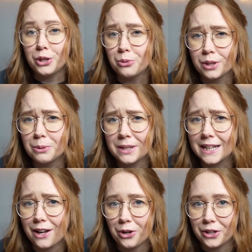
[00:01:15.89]
You really want to
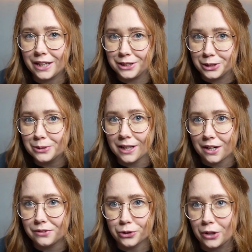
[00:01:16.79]
get all day's use out
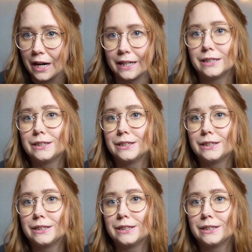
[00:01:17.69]
of it, right?